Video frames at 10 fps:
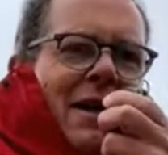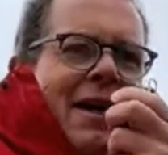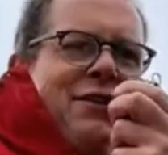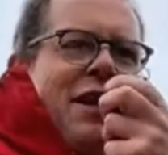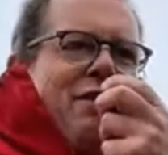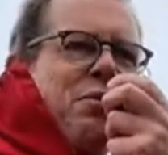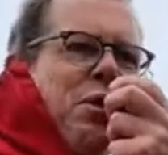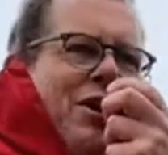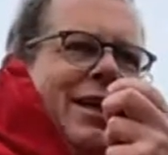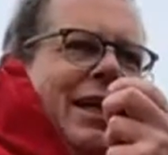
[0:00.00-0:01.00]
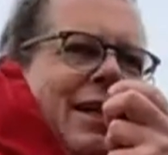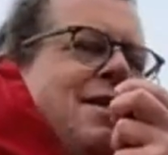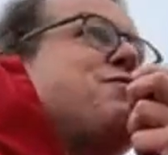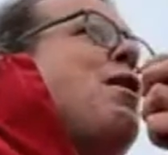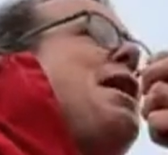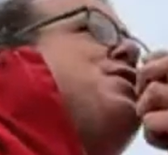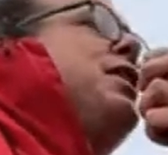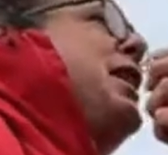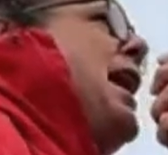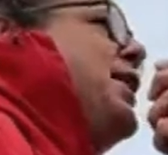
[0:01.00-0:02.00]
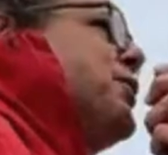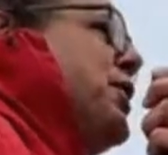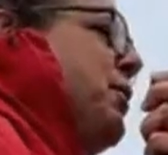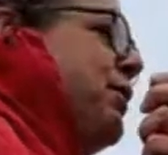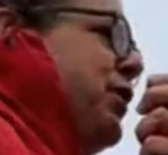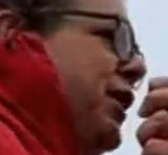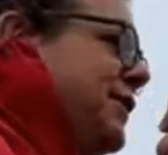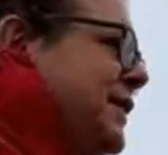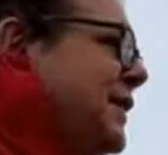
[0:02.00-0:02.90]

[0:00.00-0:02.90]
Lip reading: it's even working in this raging gale, QSL.